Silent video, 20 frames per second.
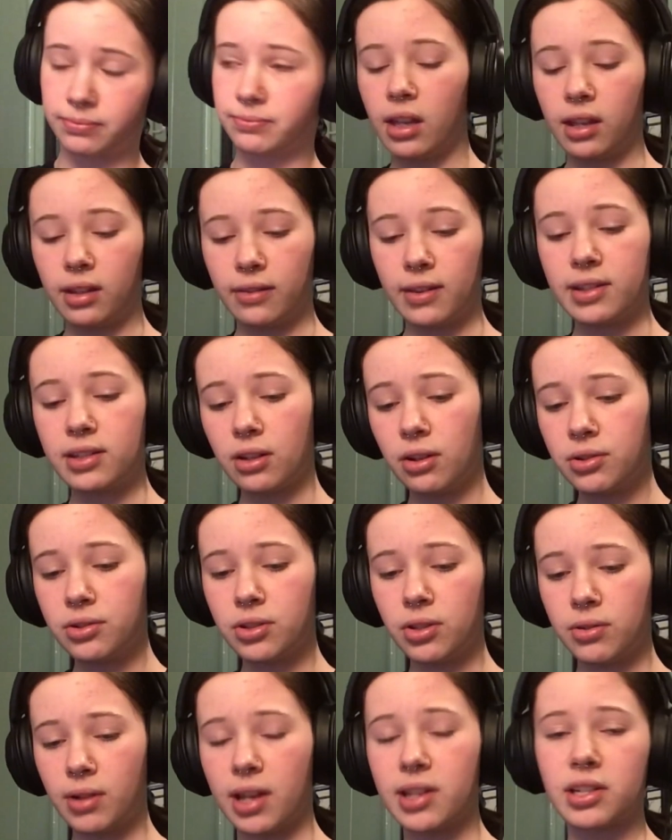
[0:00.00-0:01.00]
This
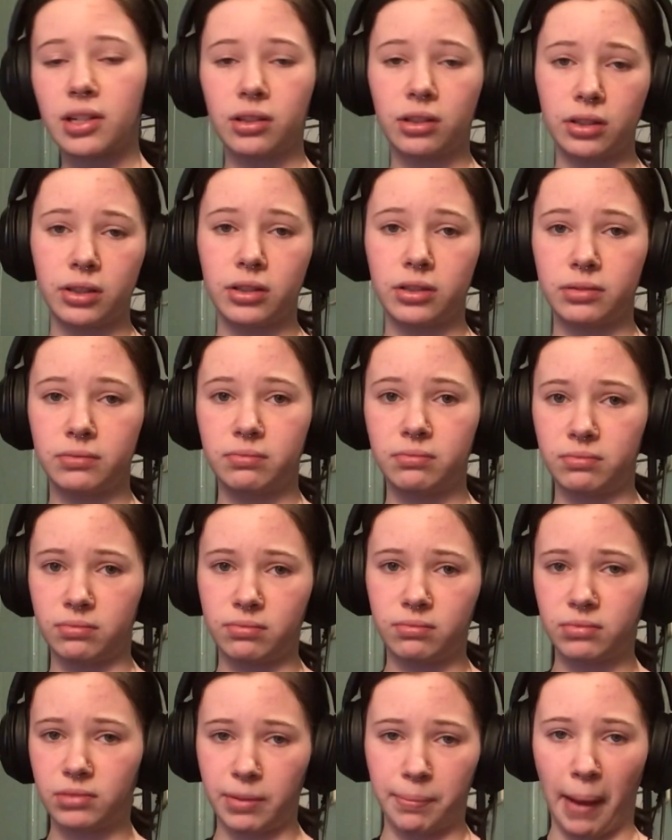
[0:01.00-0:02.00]
also does include
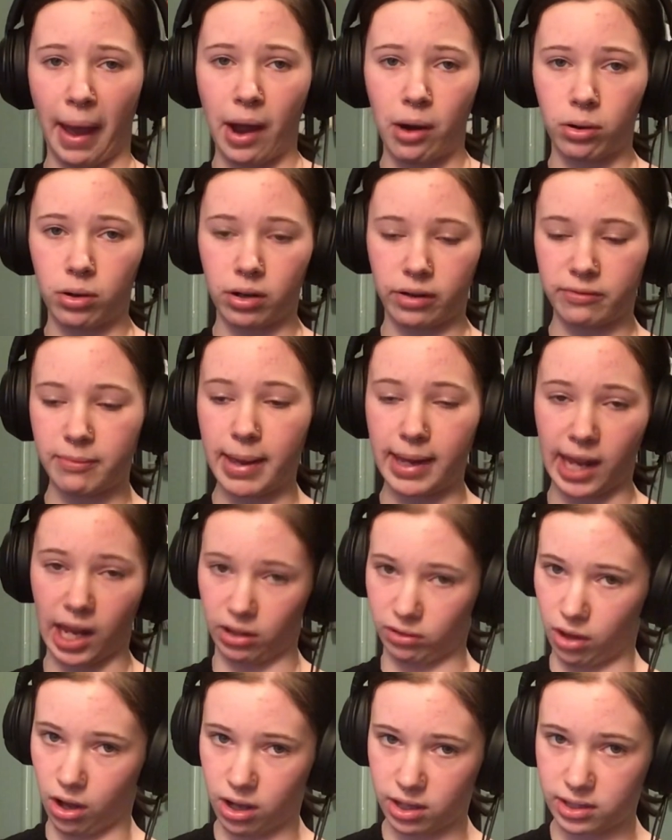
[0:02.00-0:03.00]
the power of making
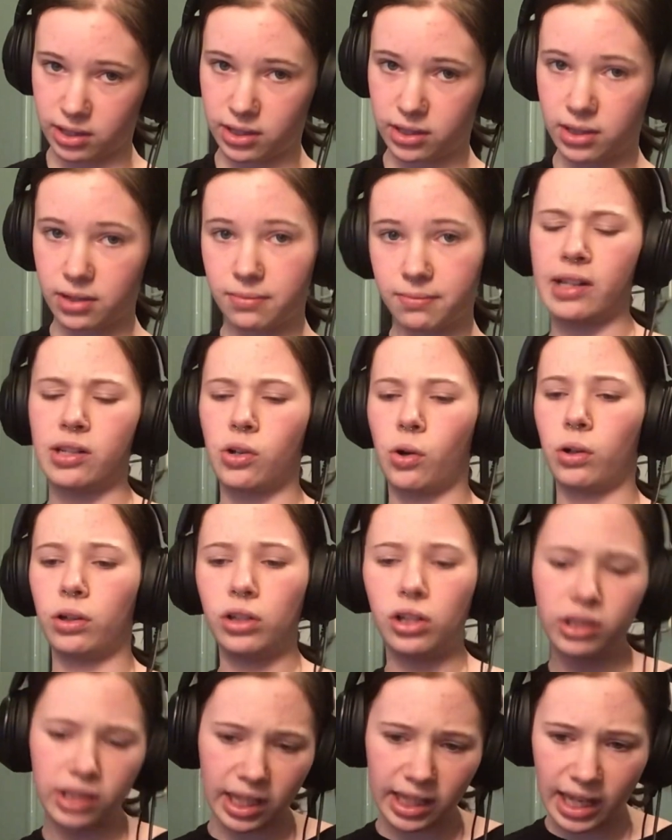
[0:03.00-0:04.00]
laws, and or
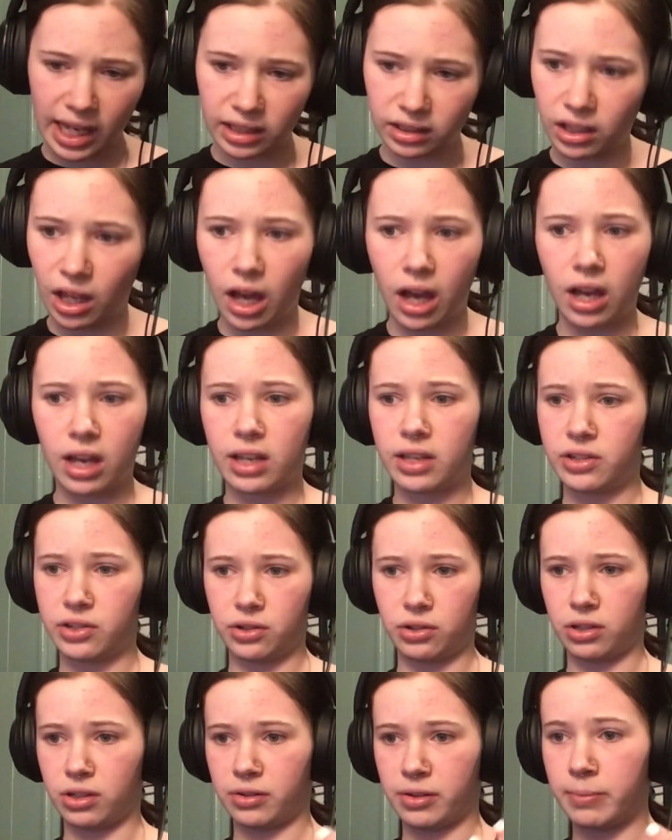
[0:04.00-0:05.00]
looking at laws,
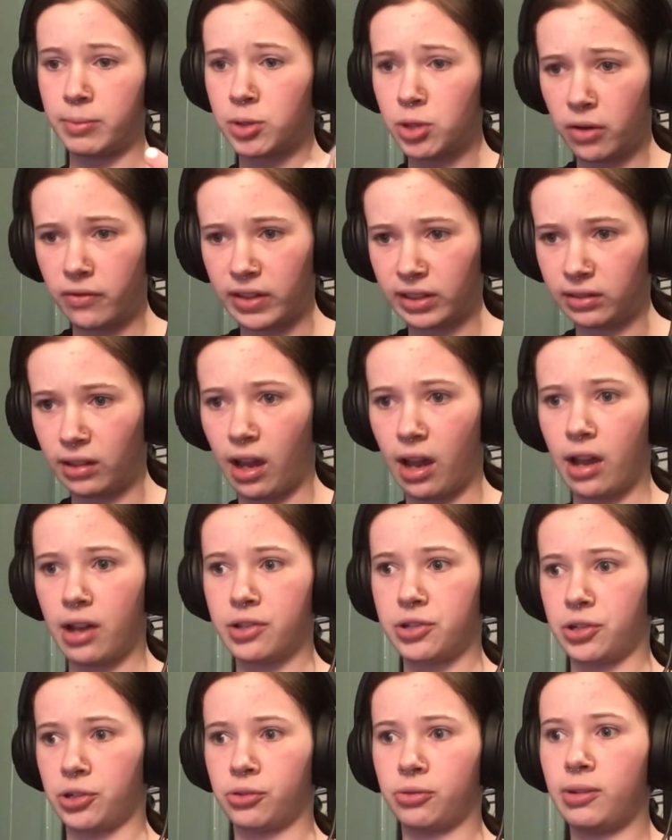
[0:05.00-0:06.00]
or observing
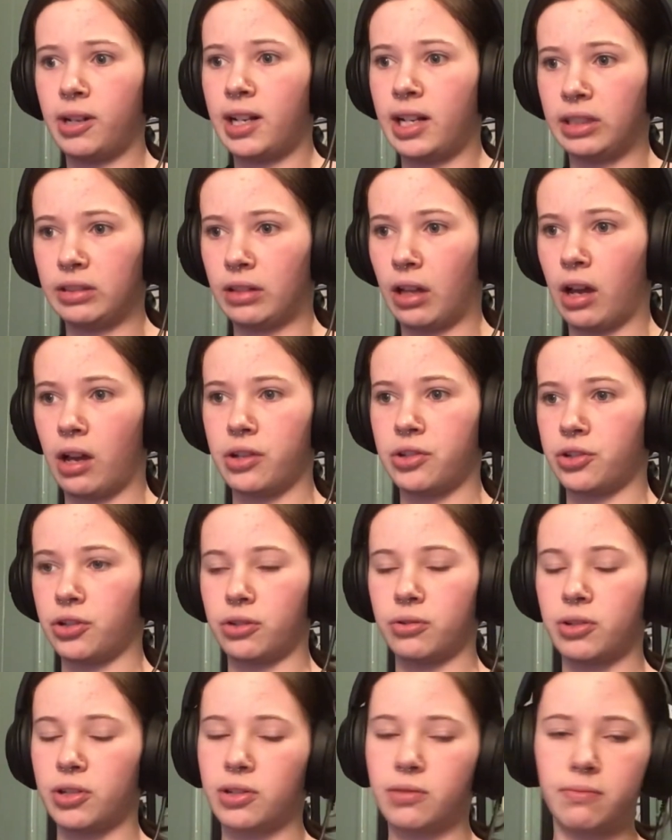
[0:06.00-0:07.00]
laws, or creating laws, or
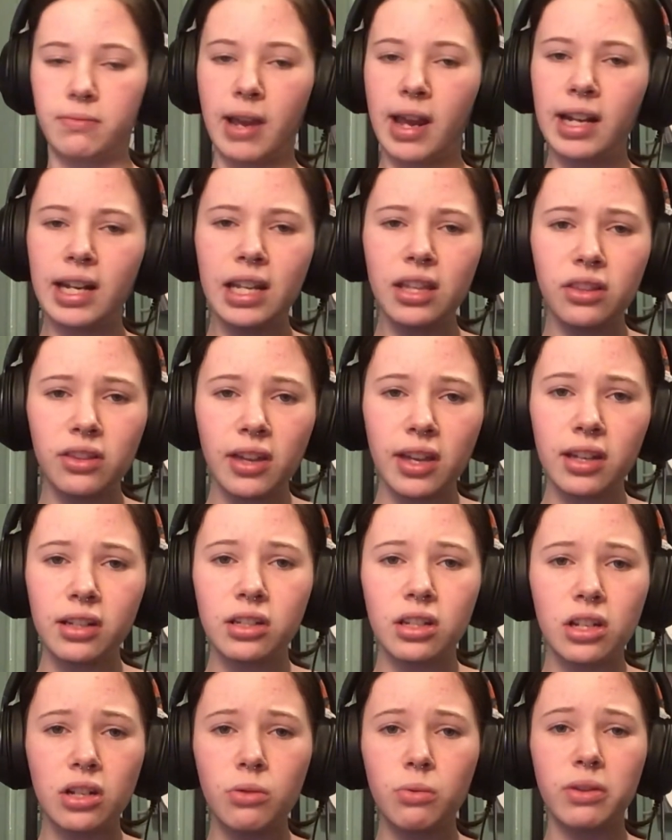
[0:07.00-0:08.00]
just anything
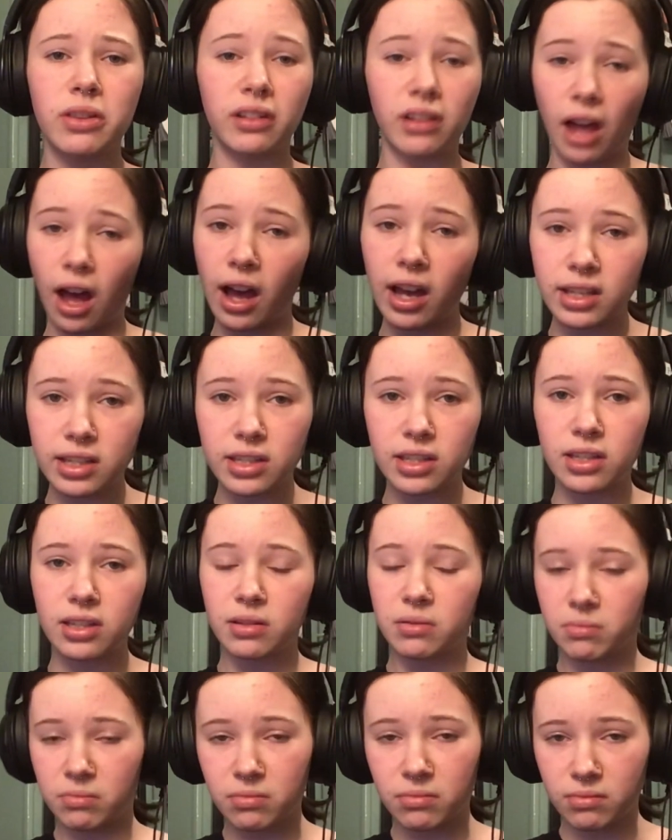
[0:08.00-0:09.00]
to do with laws.
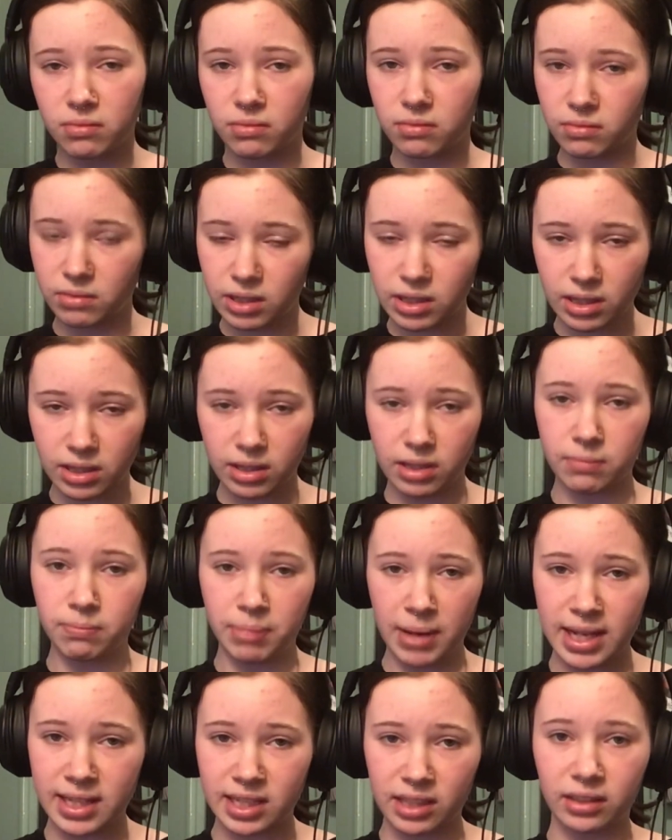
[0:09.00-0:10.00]

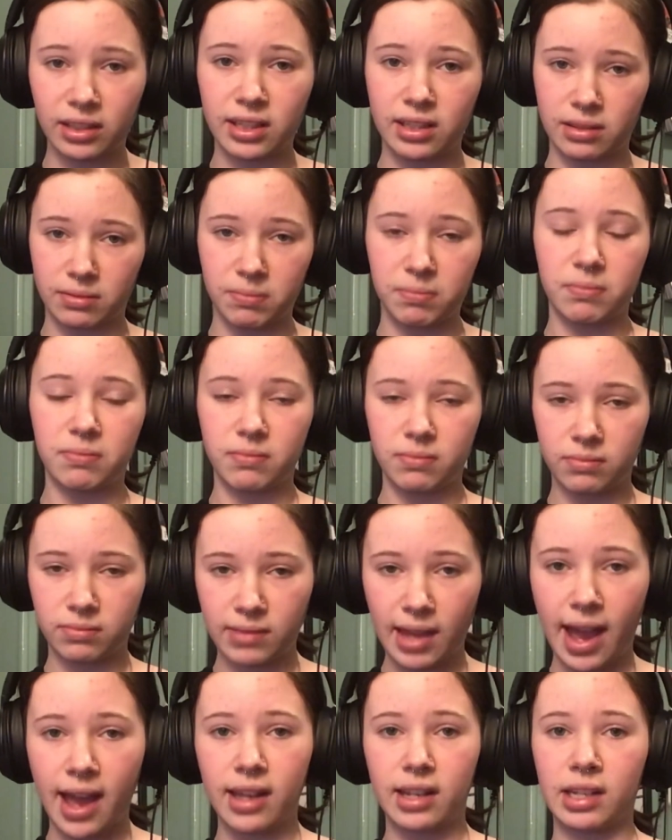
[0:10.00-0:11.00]
Basically,
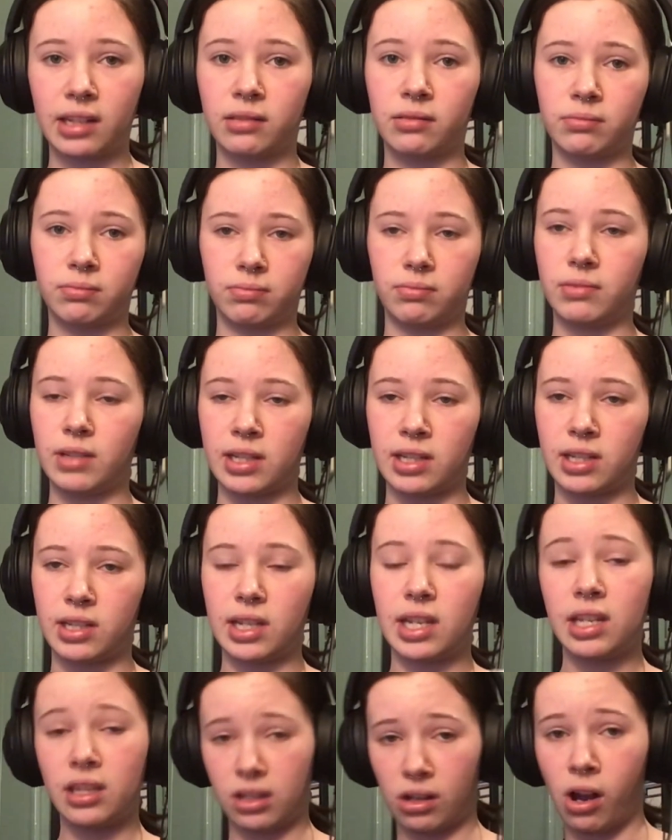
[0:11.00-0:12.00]
that is
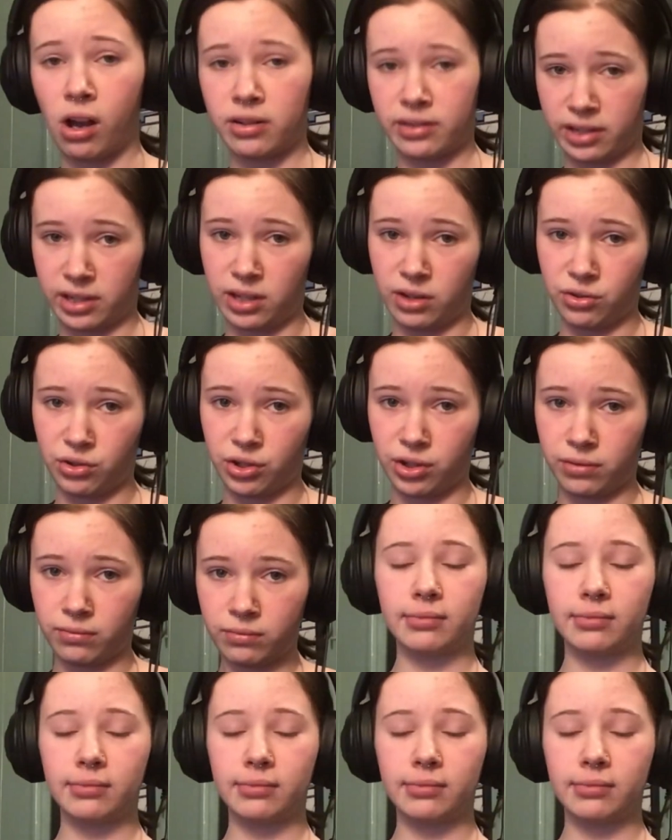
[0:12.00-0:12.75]
in the Constitution.